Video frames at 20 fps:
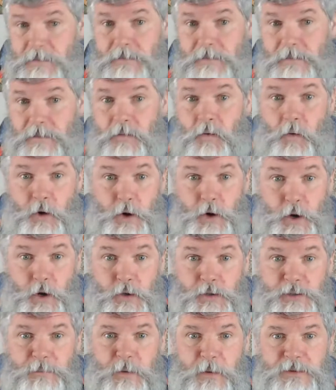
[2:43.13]
or a
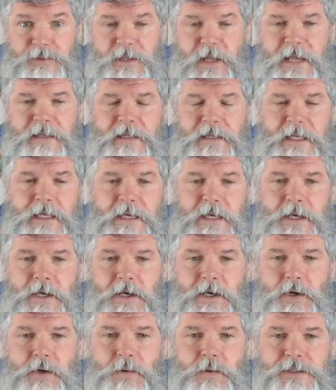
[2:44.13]
nurse most likely,
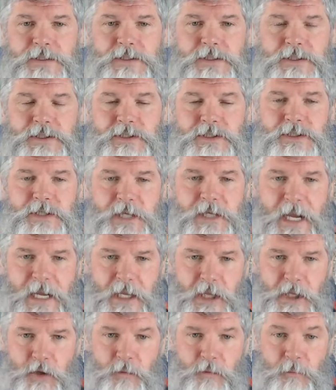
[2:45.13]
who is
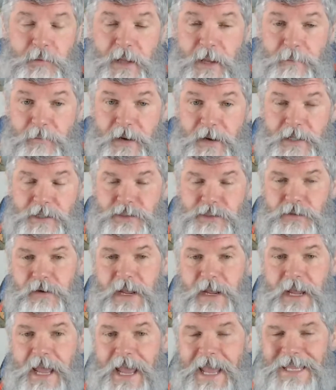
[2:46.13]
checking your blood pressure